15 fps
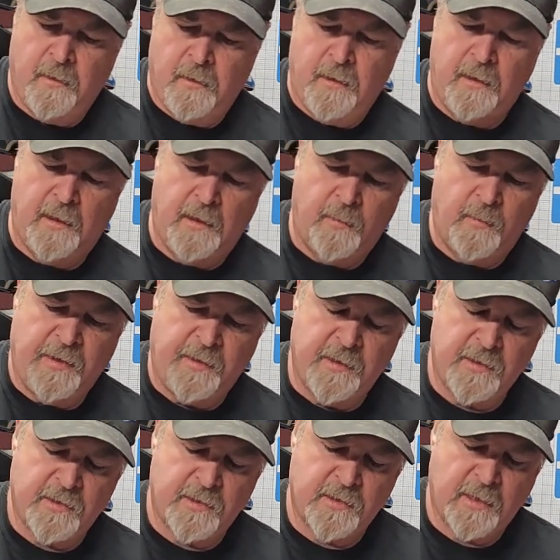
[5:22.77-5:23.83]
But
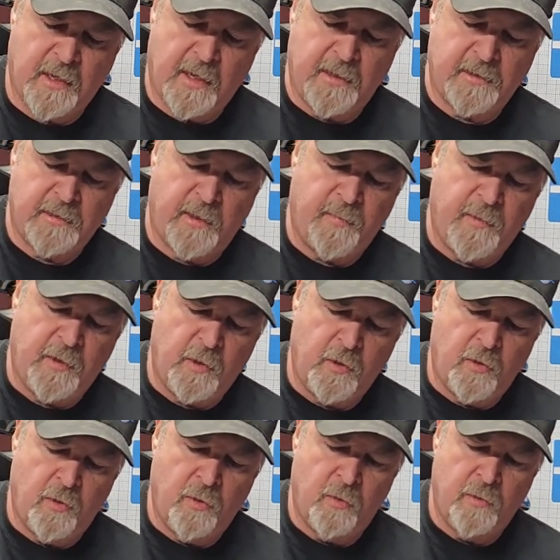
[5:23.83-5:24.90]
this is kind of something
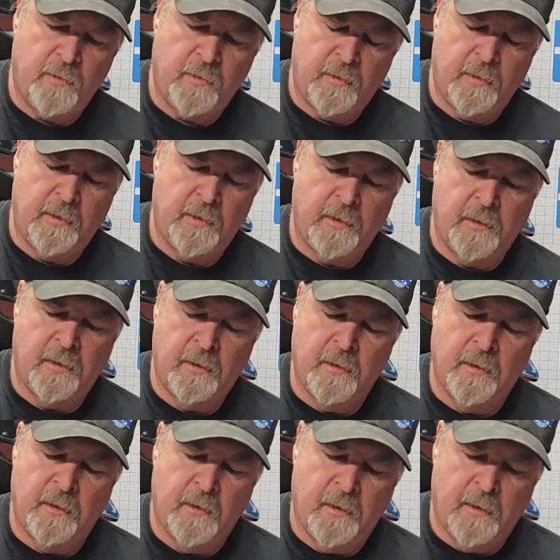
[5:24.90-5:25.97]
new
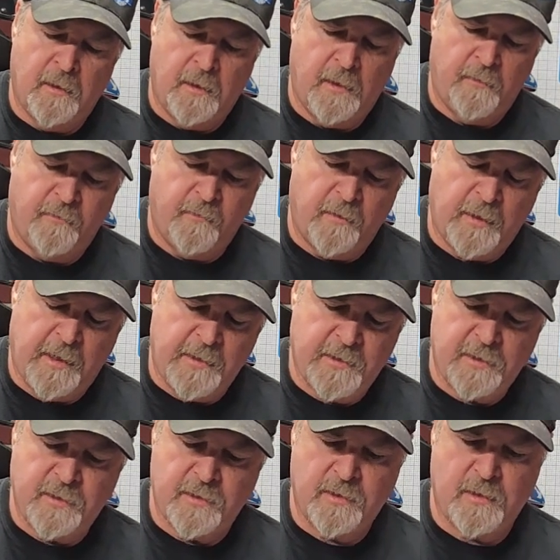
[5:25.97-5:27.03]
for us,
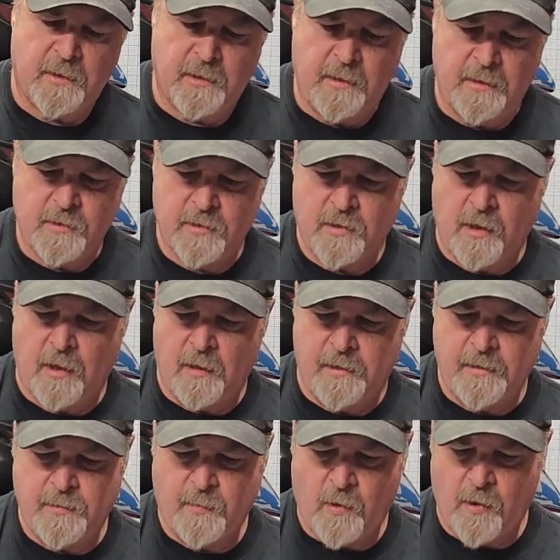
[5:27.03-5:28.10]
is to install
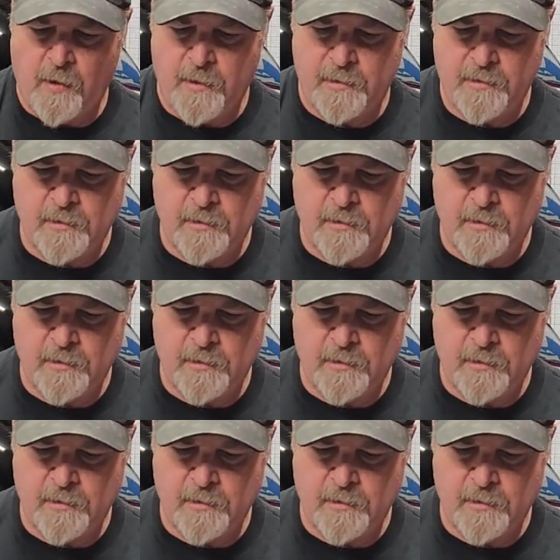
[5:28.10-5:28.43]
these parts.